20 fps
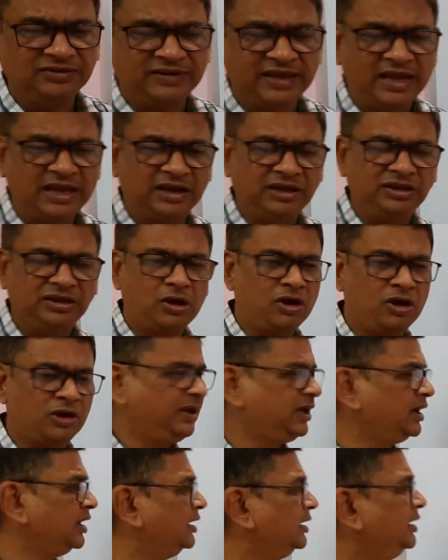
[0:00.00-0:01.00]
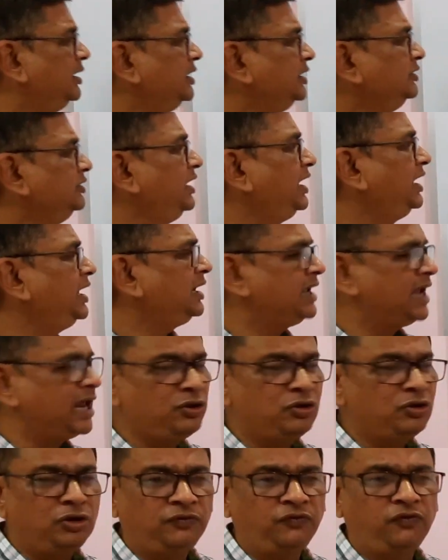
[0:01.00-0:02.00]
there in the orbital, they
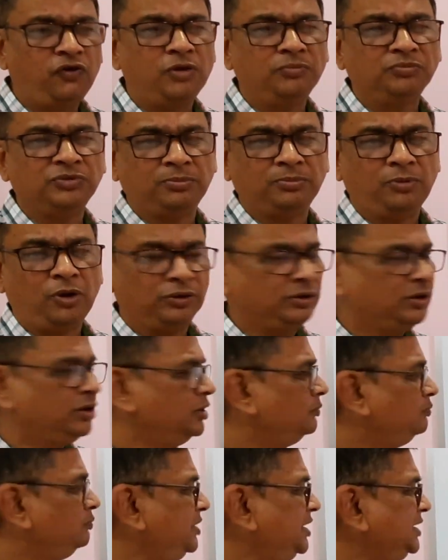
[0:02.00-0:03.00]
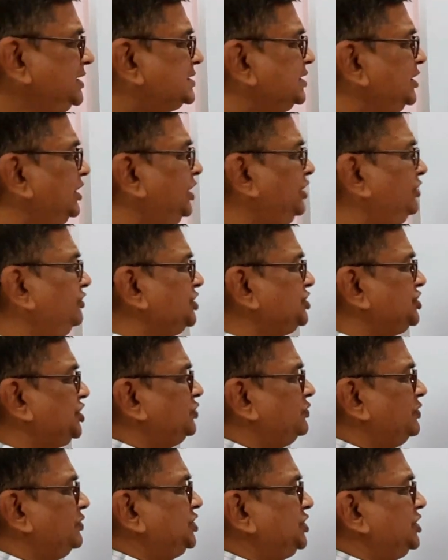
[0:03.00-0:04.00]
cannot form the bond. Means in this
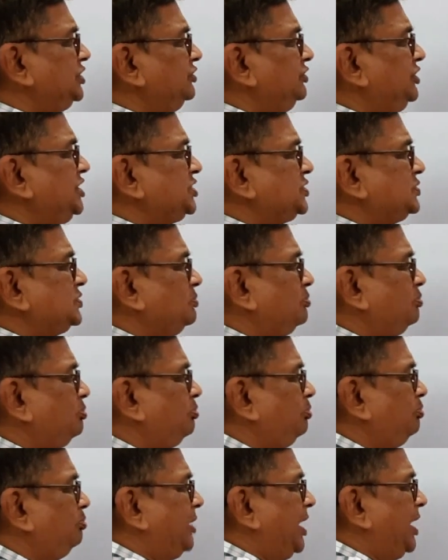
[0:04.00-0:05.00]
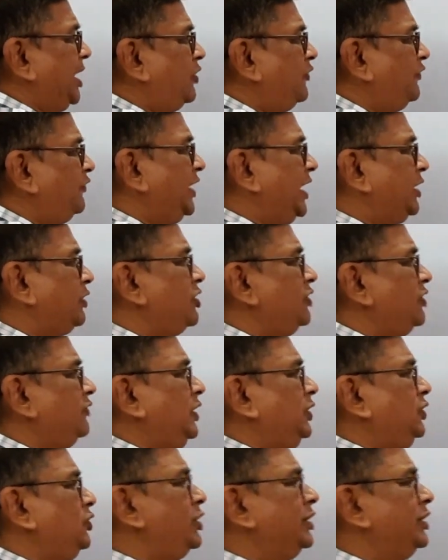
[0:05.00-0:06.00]
situation, this pair of electron
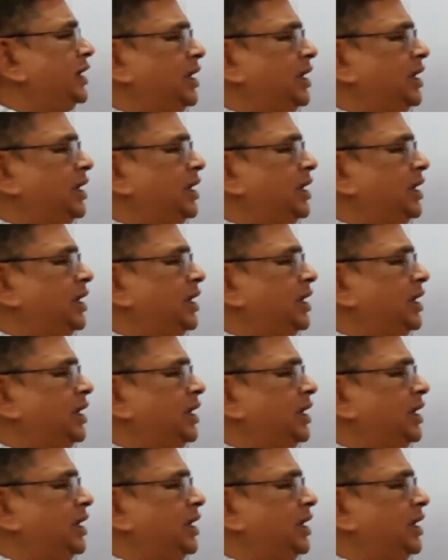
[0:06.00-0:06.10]
will not